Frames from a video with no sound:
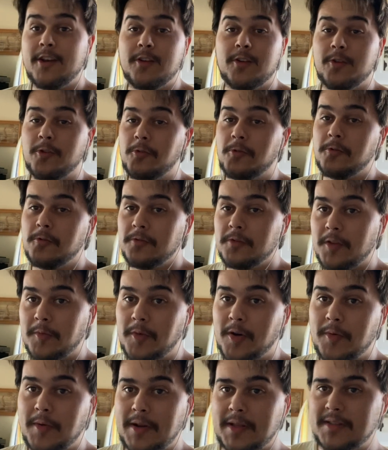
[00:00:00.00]
of knew the
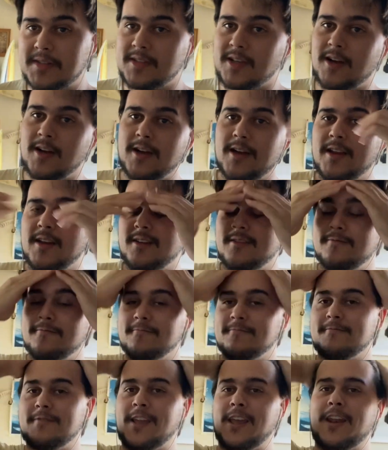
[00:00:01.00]
moment I saw it,
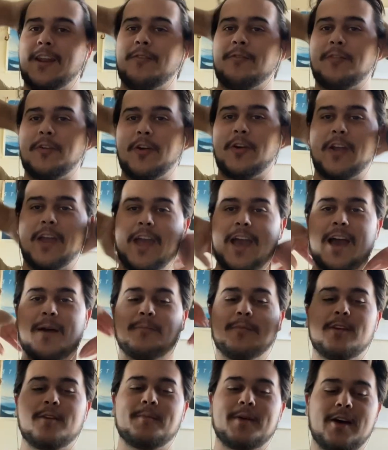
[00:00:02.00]
and I'm very
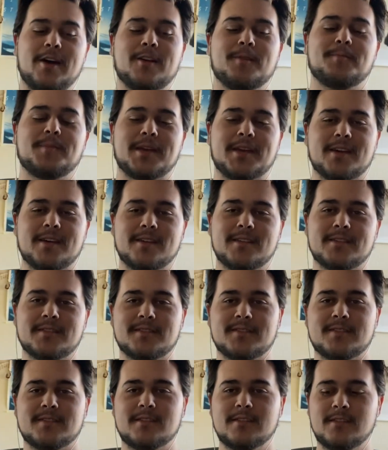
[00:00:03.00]
happy about it because
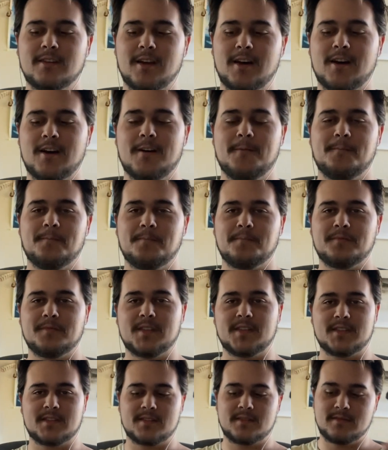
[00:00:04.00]
um,
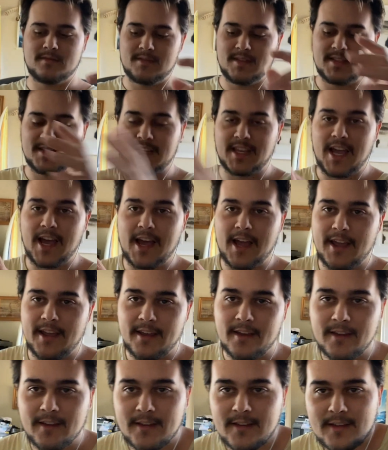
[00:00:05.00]
this guy has
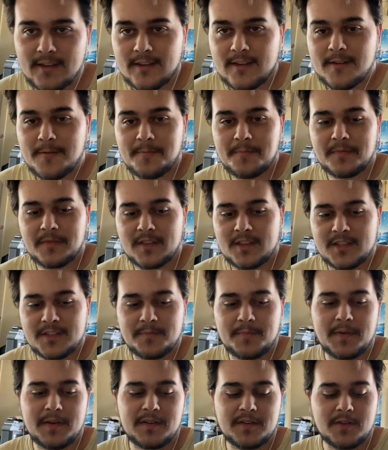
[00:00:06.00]

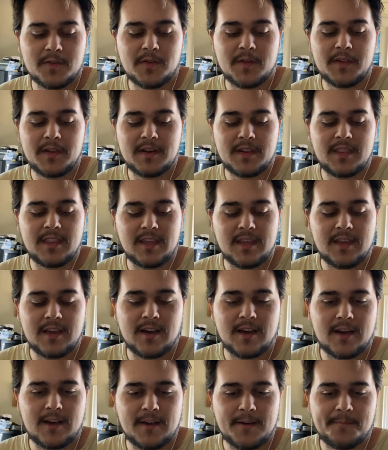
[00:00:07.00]
been doing the
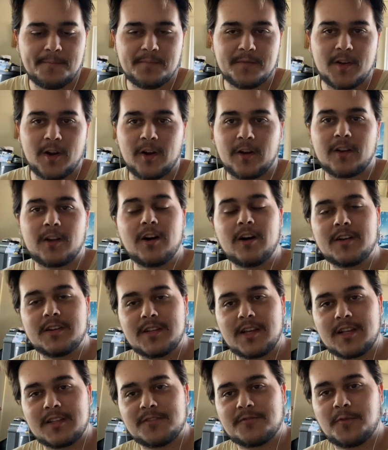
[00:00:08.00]
uh, art
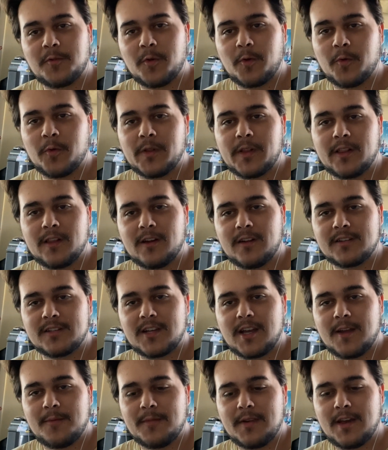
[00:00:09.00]
contest for a really long
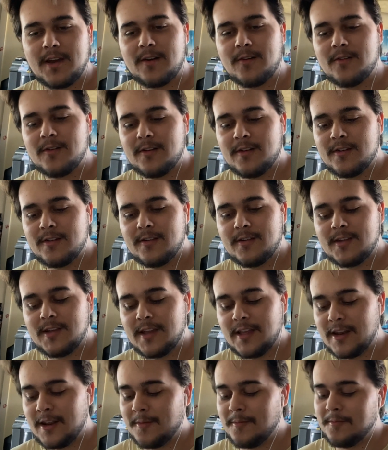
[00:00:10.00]
time now,
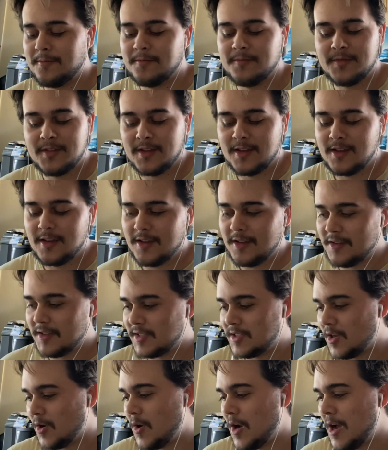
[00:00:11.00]
and I'm
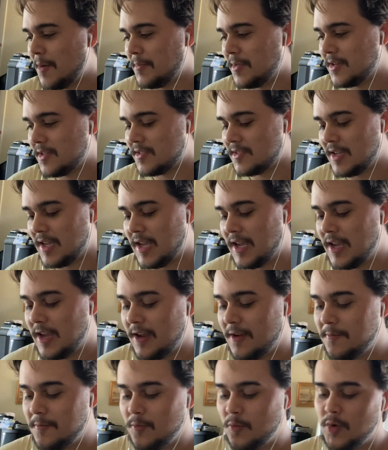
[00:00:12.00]
so happy to say
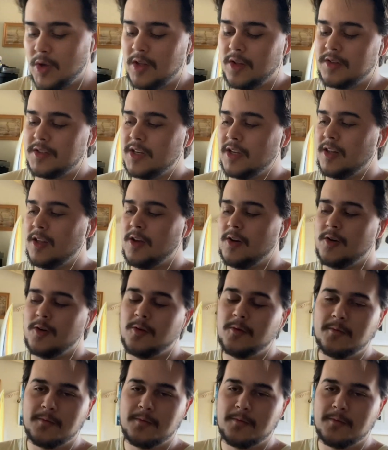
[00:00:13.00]
Willow Tillo.